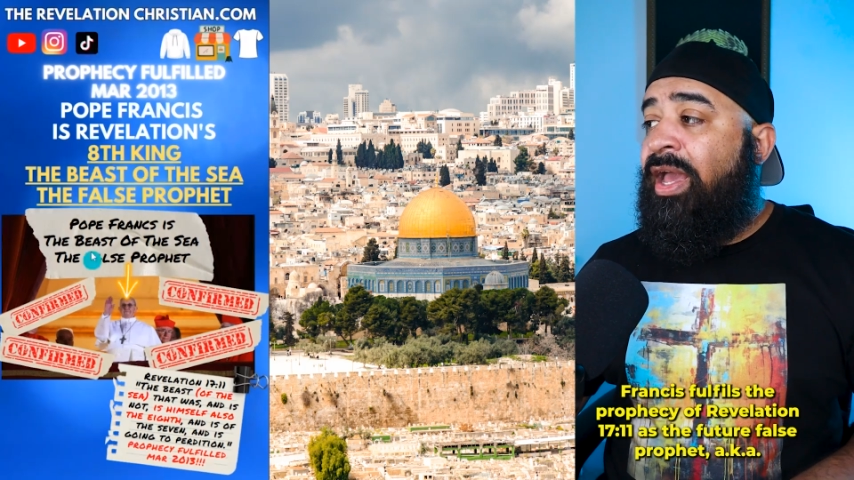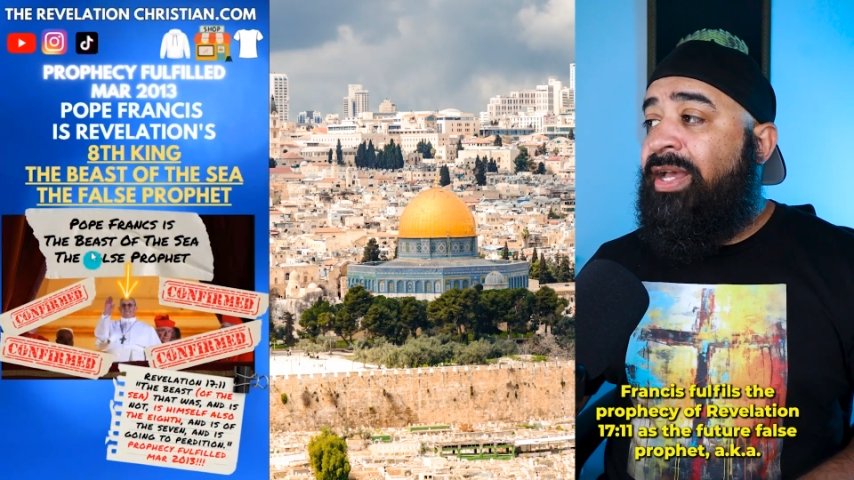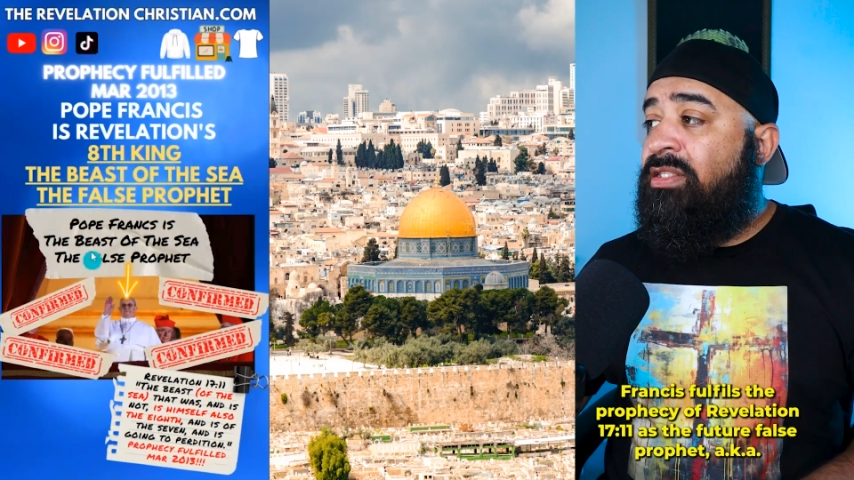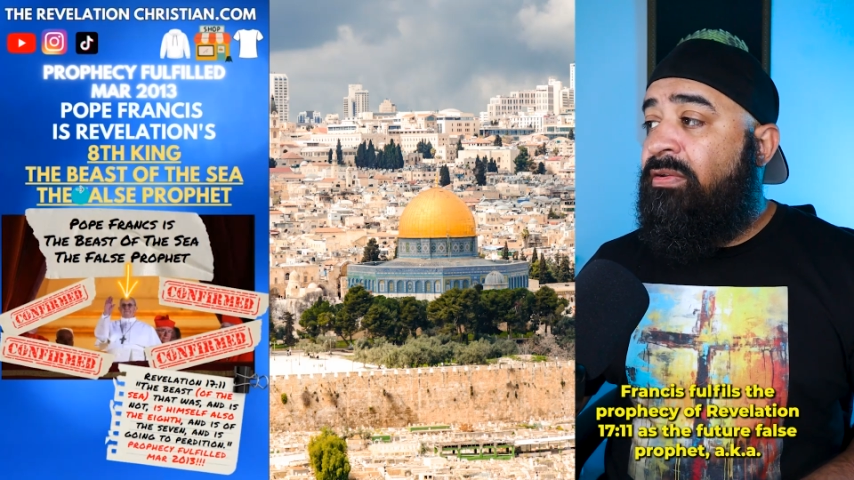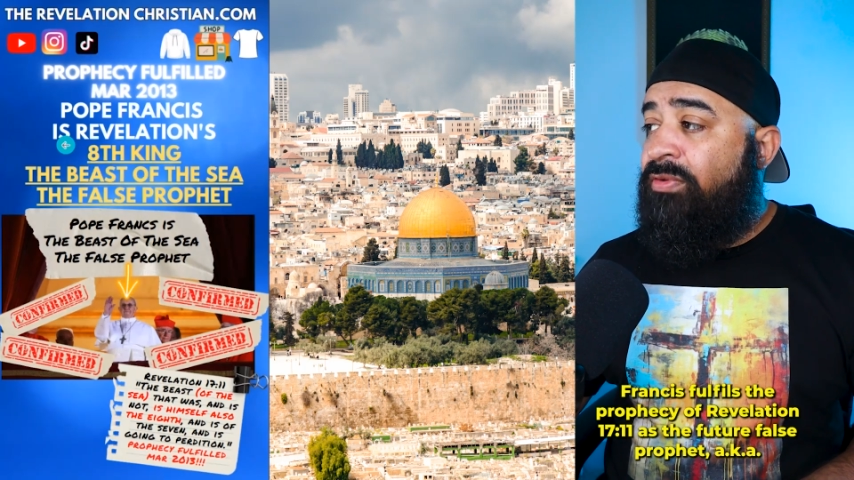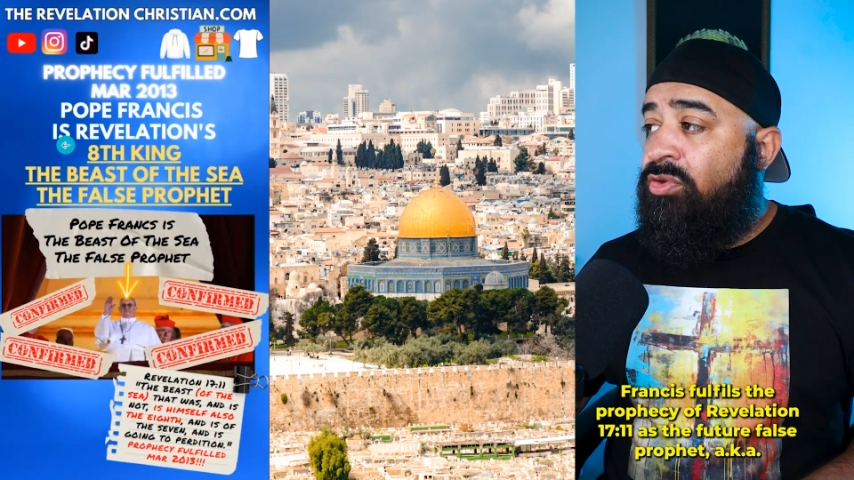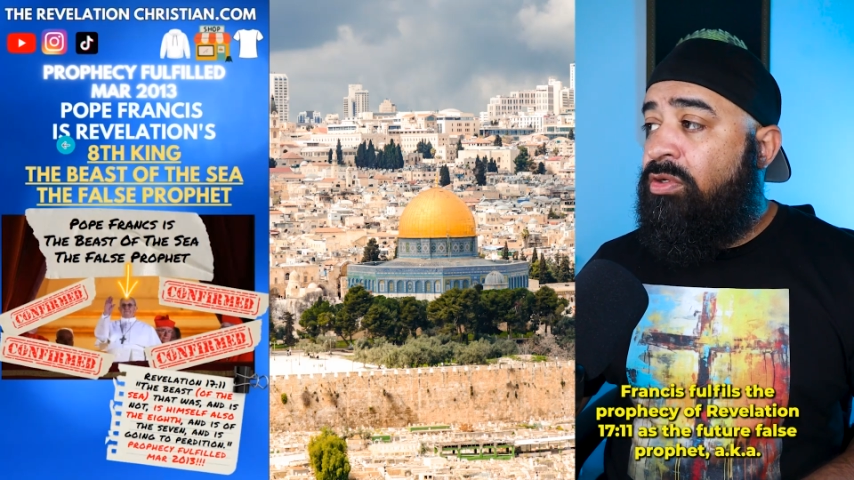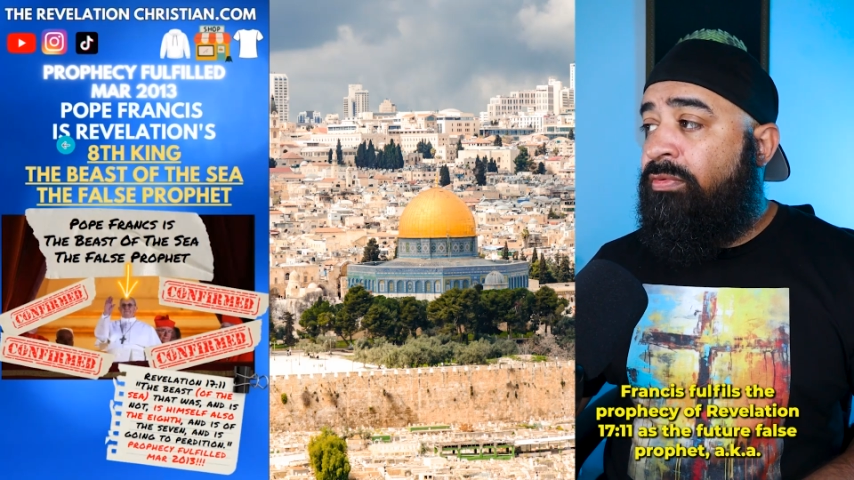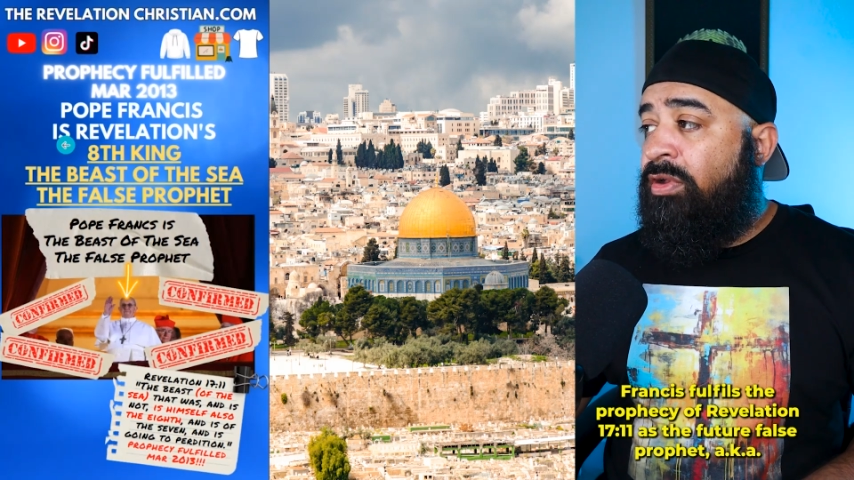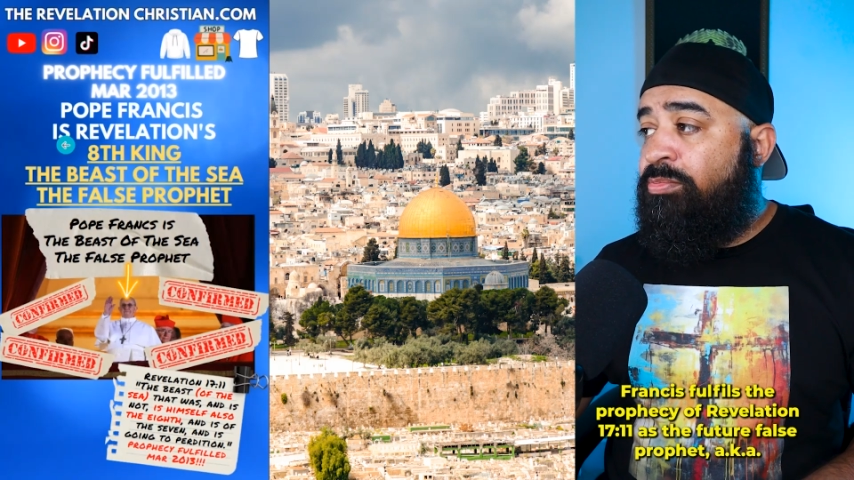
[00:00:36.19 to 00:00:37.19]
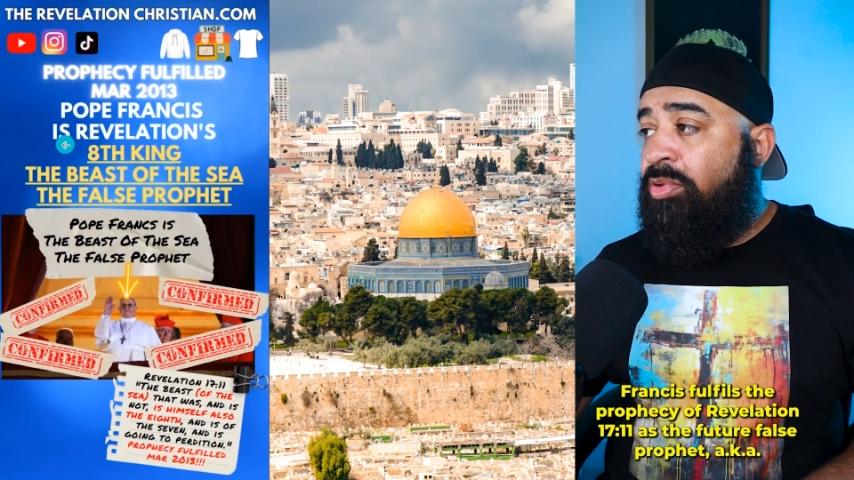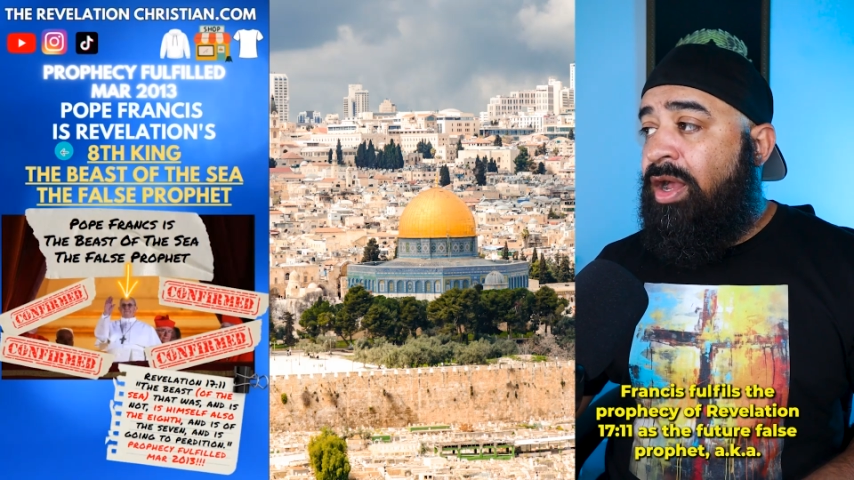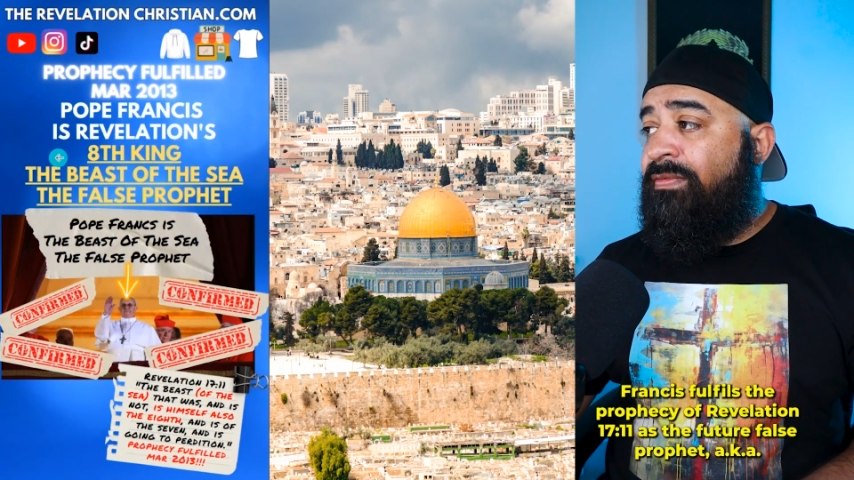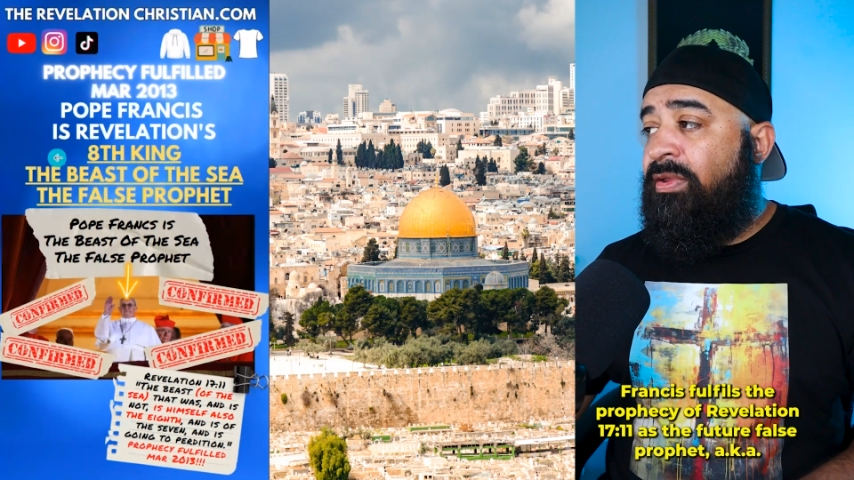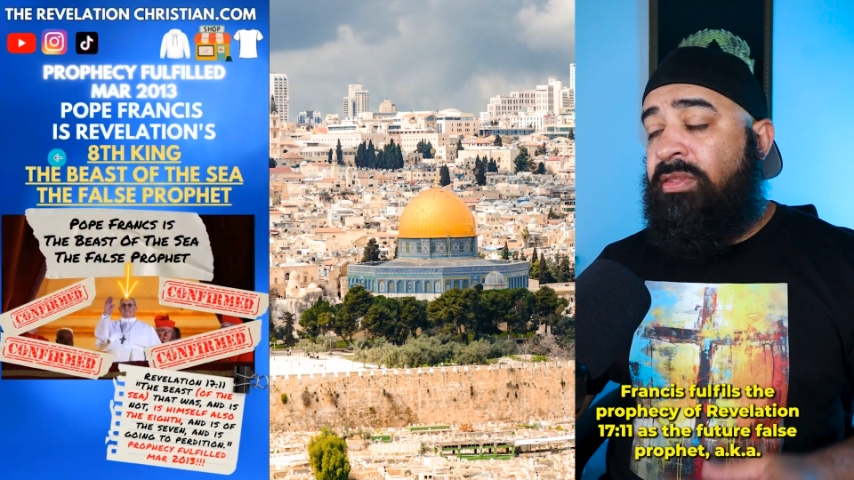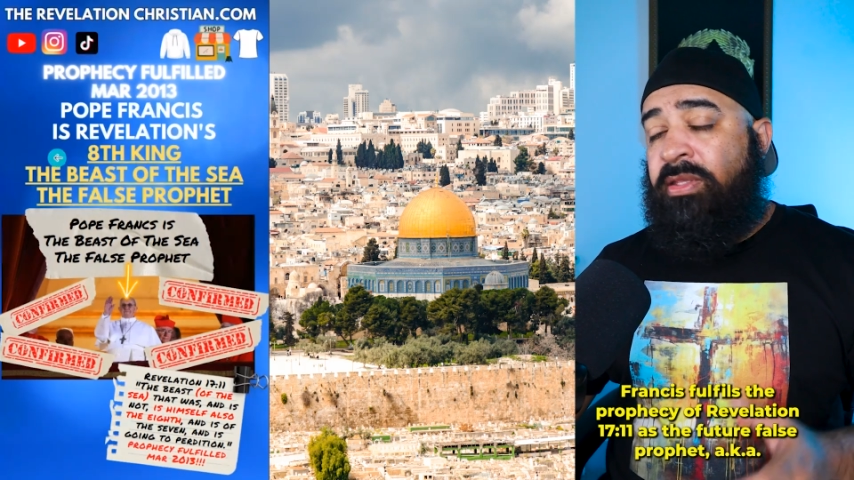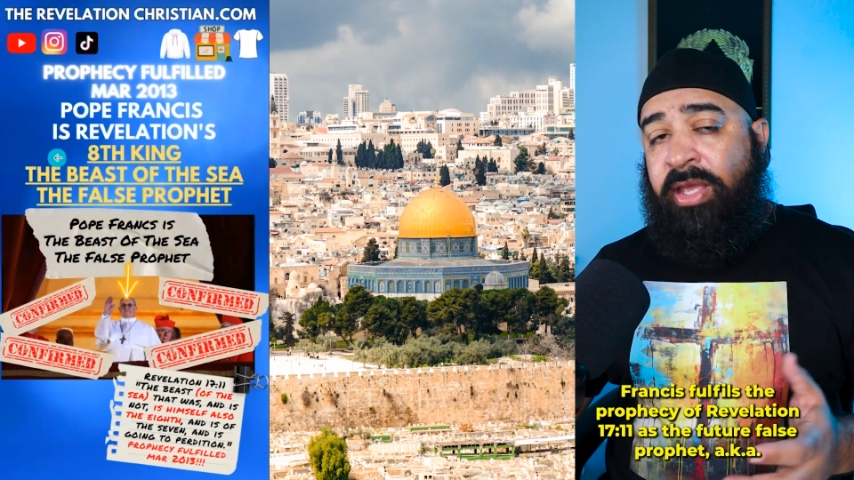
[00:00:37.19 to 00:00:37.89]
as the future false prophet,